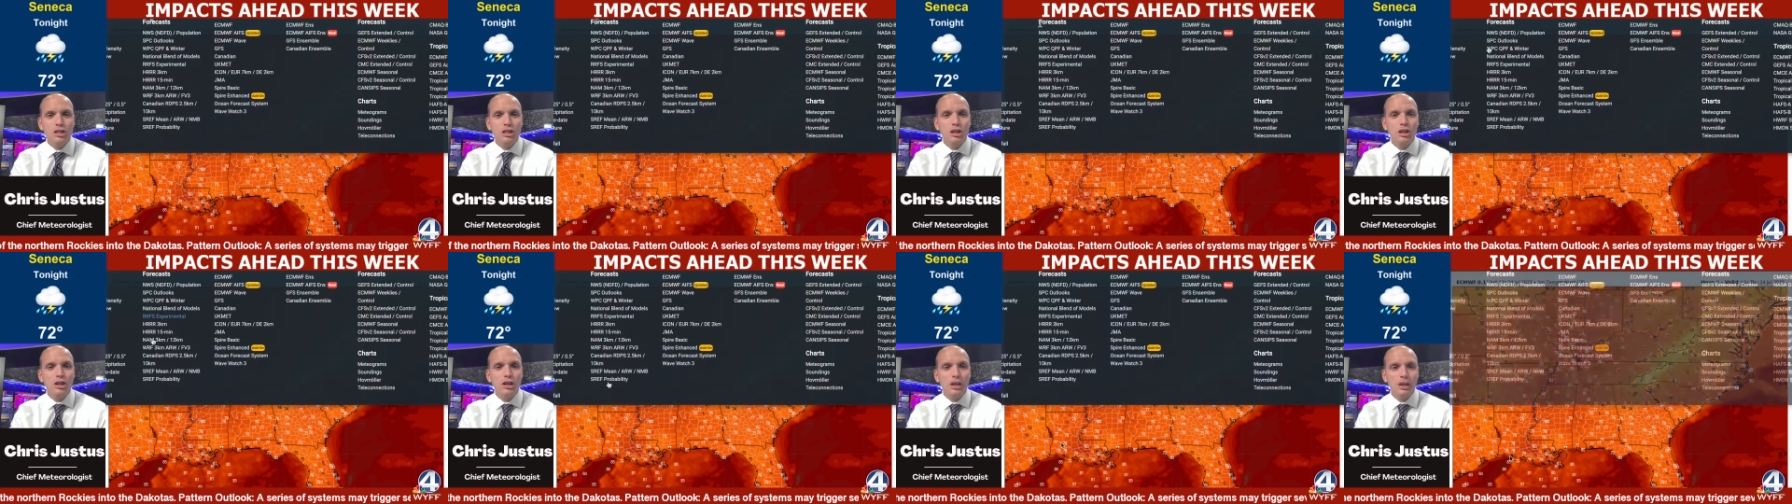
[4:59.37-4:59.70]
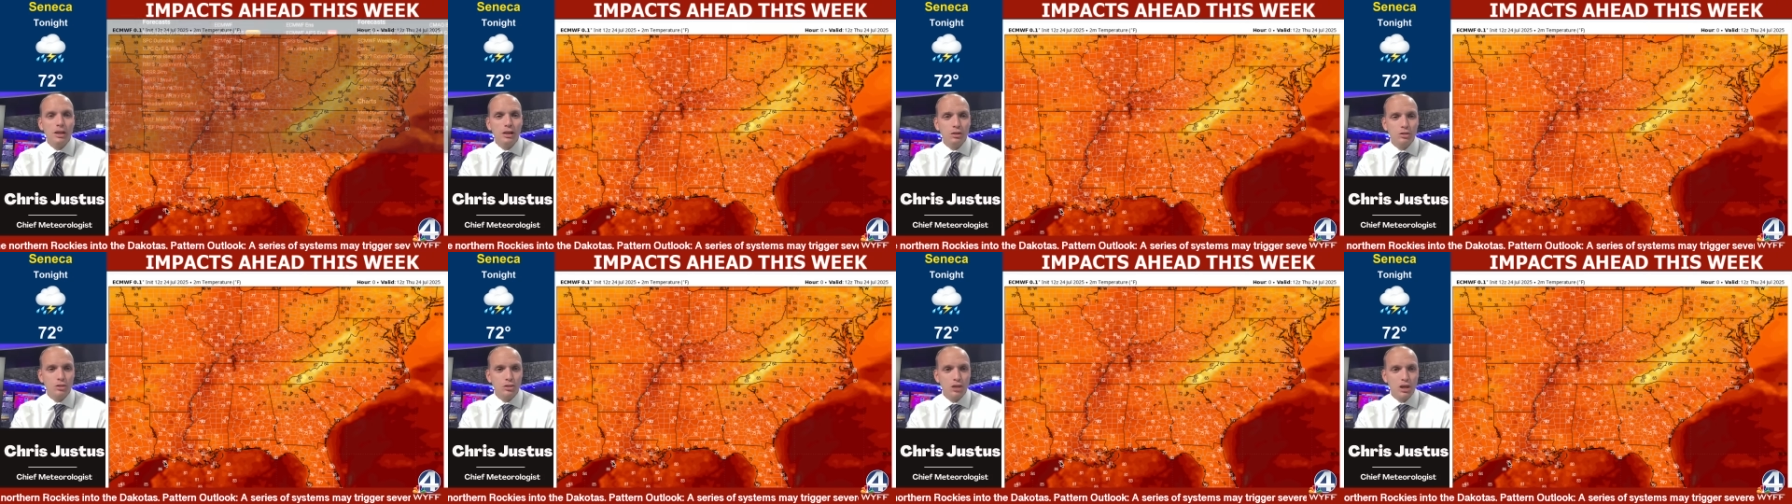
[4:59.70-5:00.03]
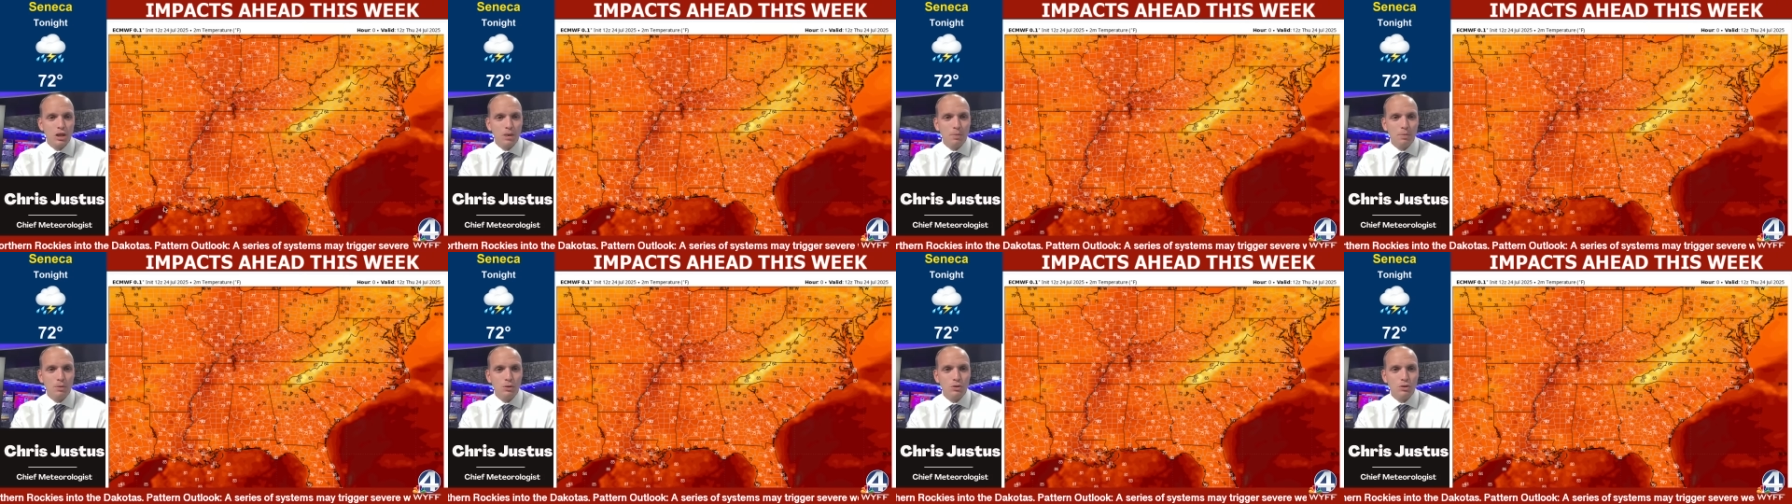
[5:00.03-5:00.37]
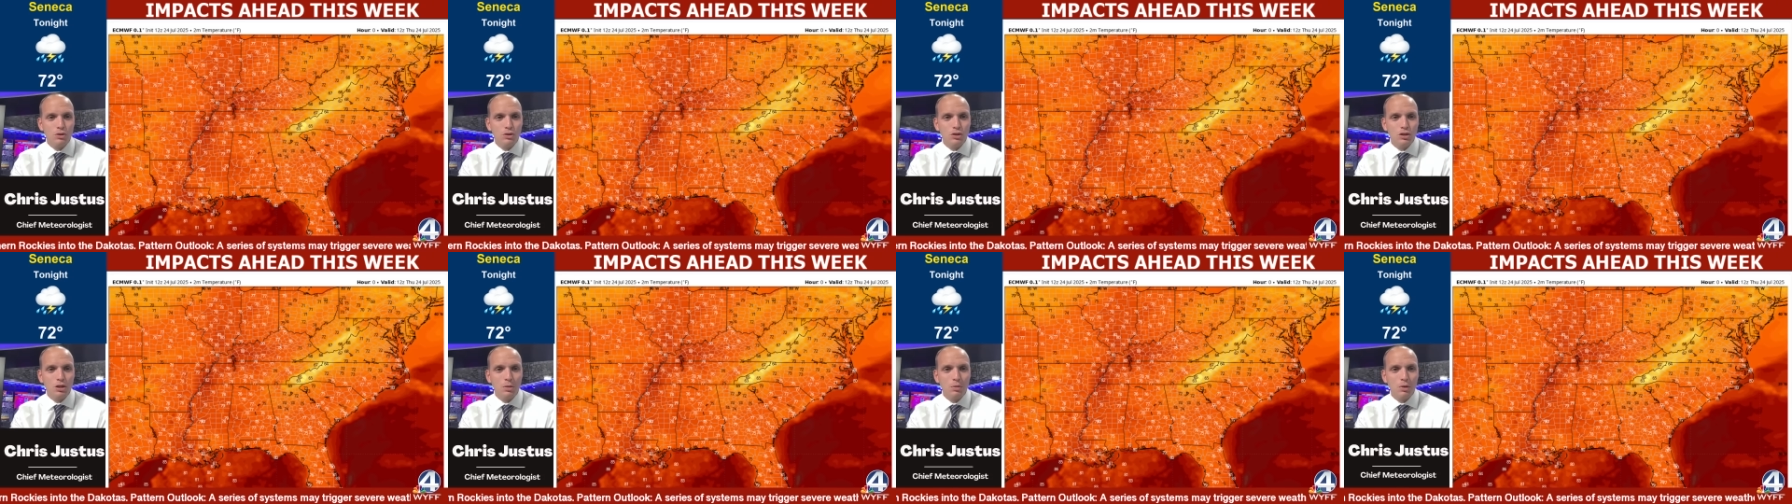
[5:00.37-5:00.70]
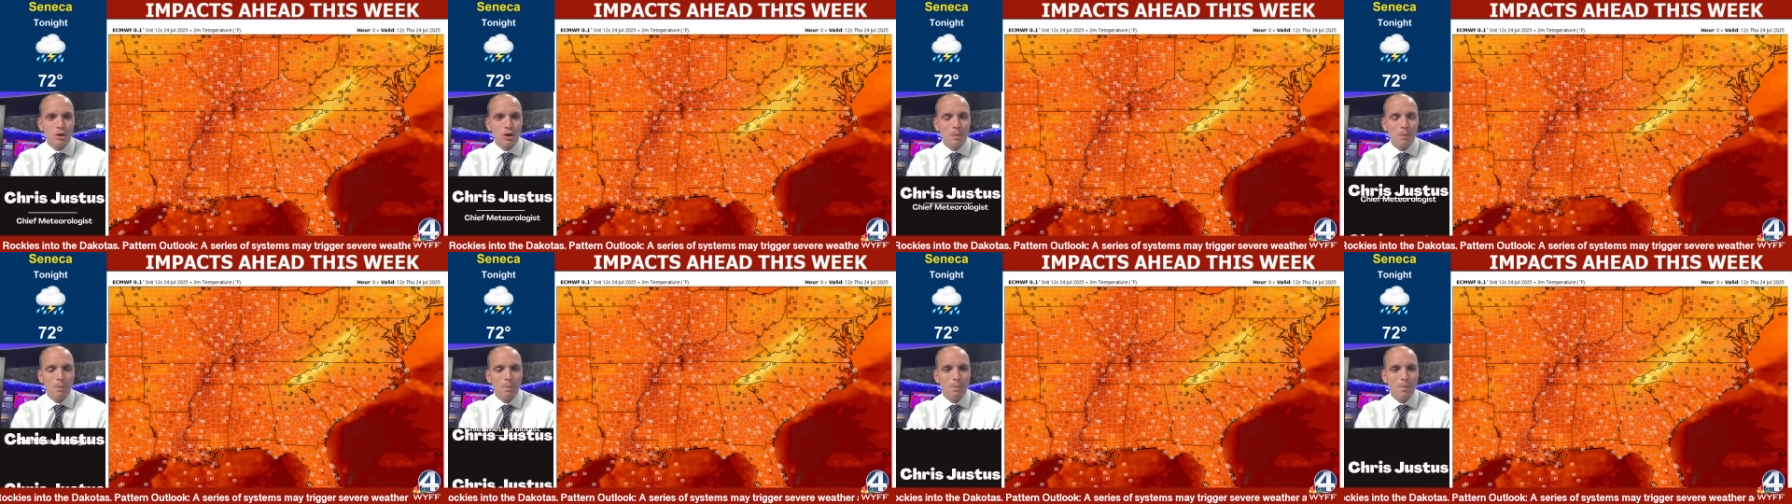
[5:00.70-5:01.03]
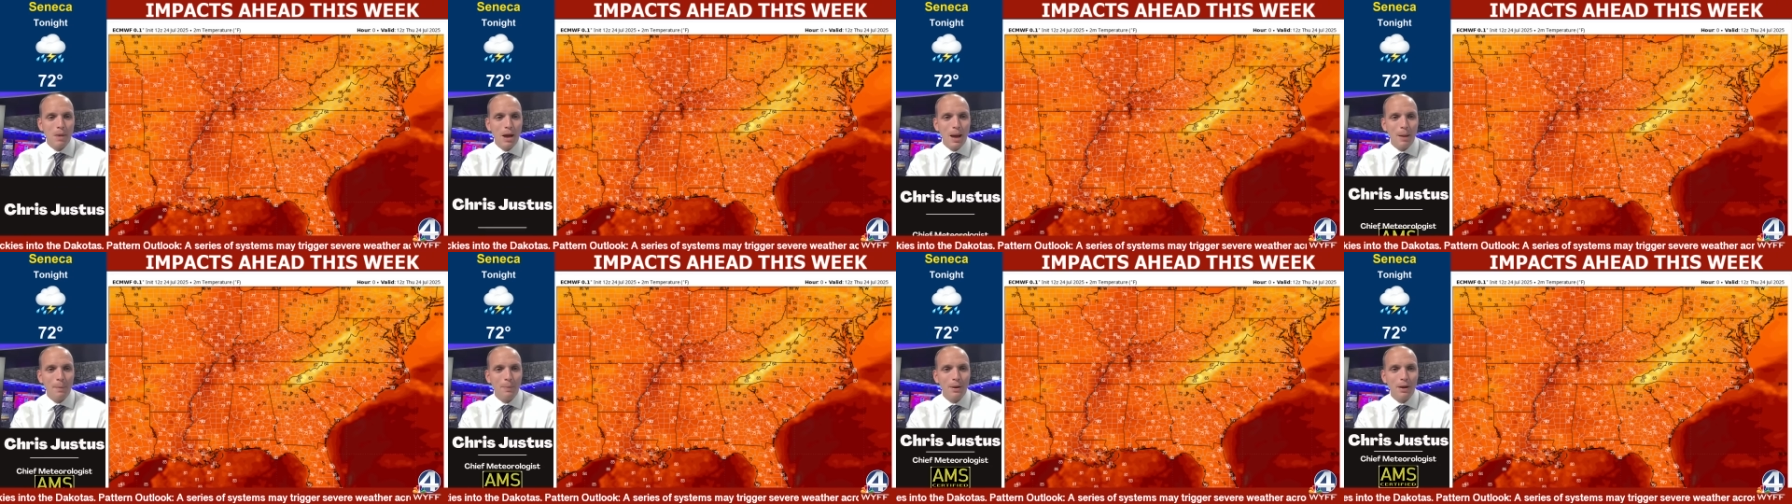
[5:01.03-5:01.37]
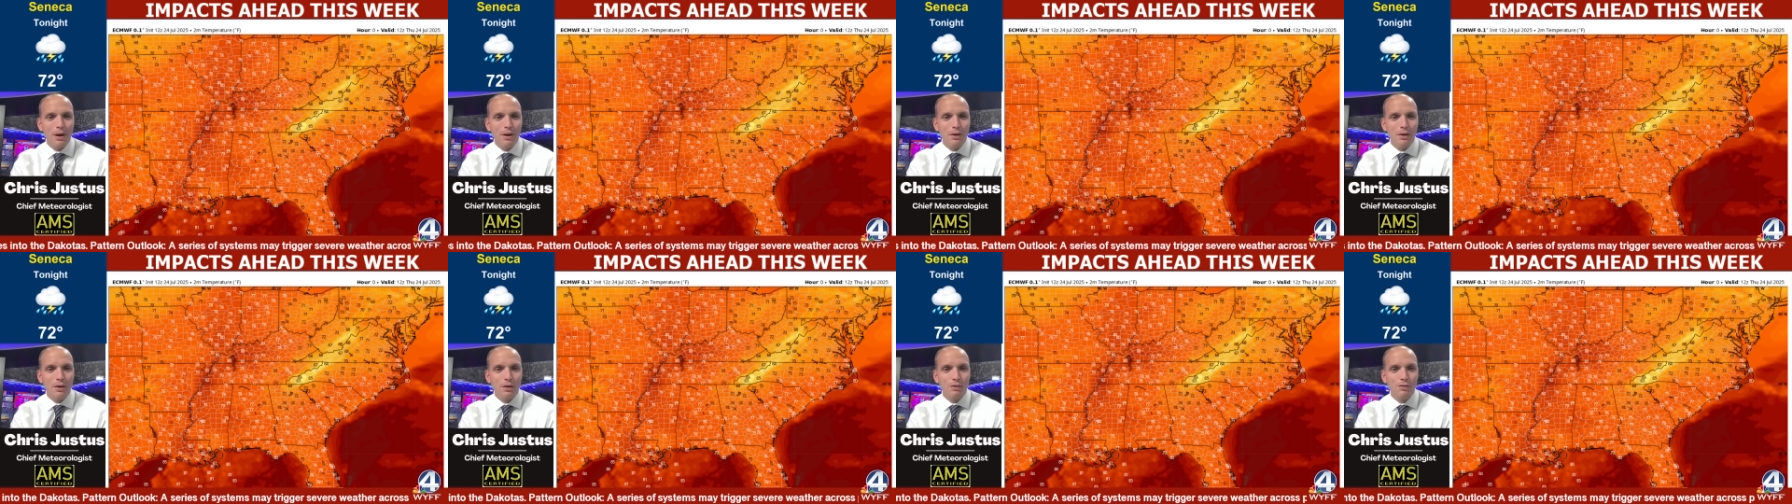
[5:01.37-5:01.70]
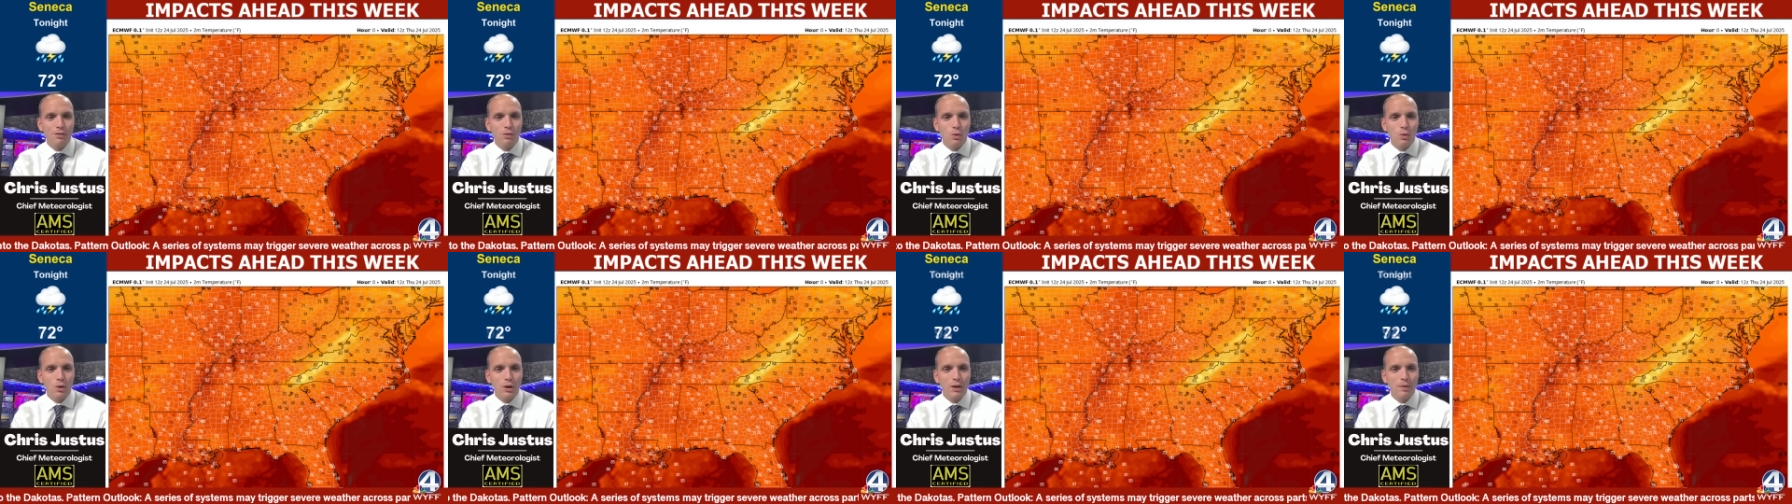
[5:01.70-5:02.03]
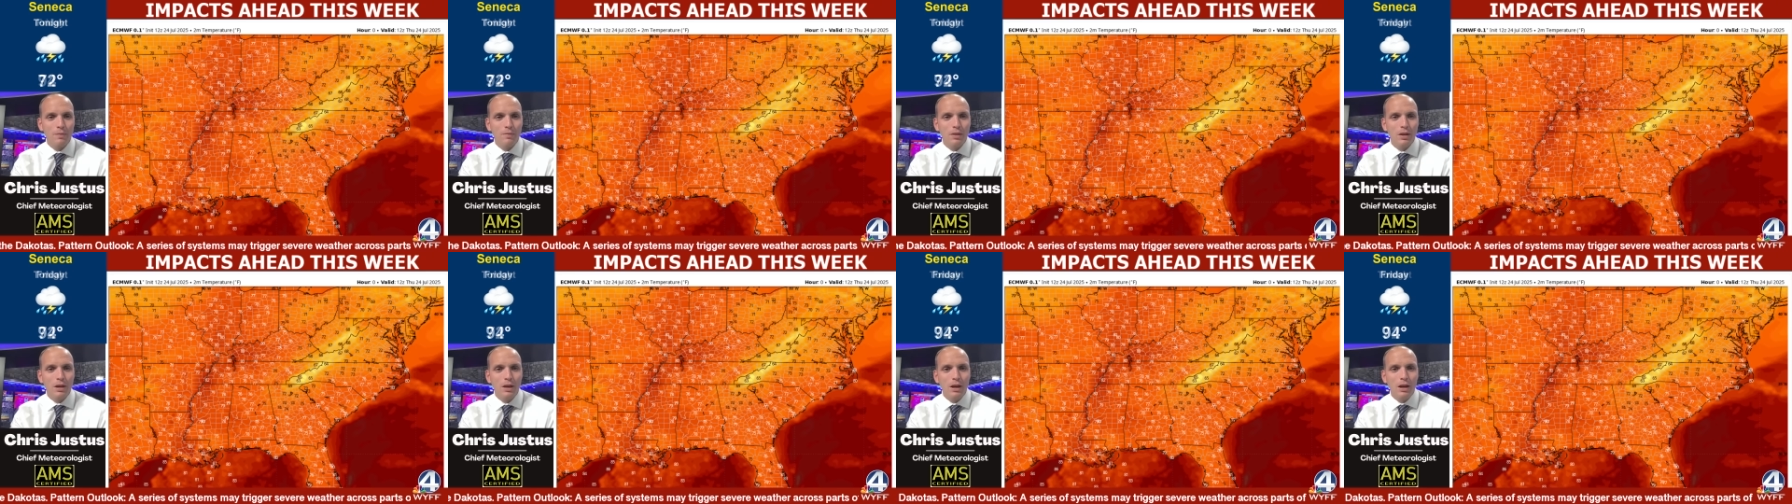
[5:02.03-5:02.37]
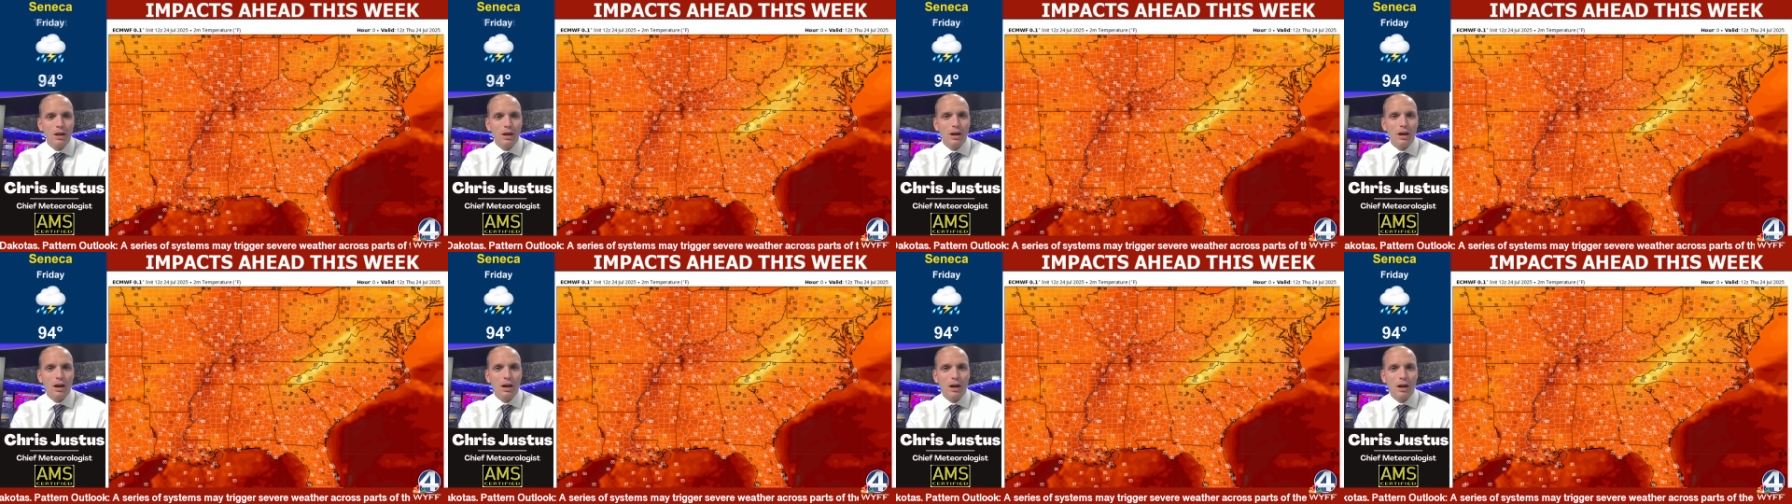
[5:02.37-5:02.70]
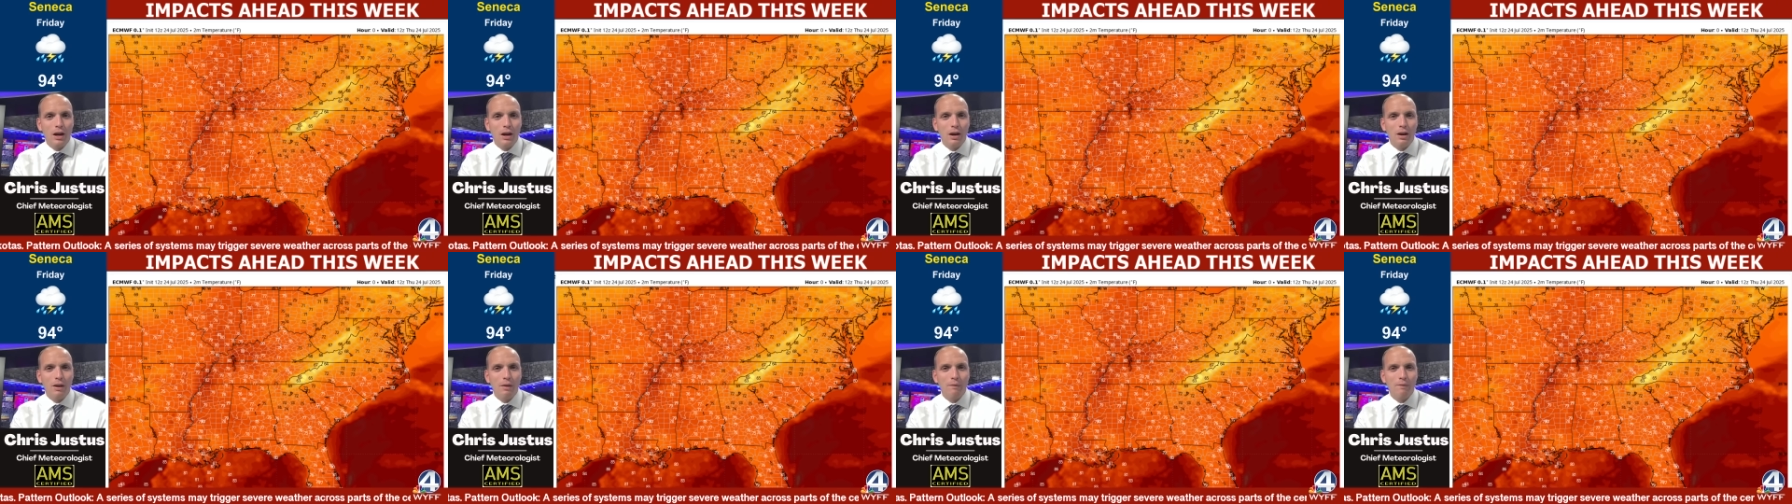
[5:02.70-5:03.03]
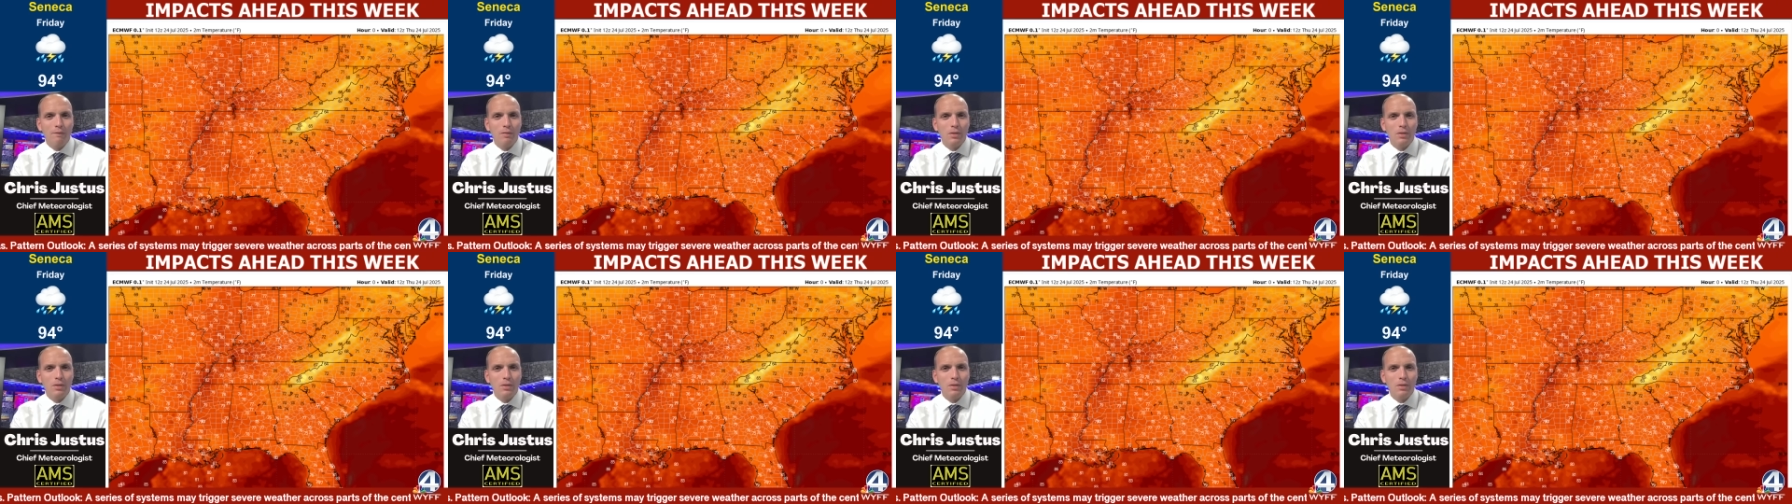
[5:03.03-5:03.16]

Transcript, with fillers: look at those temperatures. I'm going to map it out here for you. Um,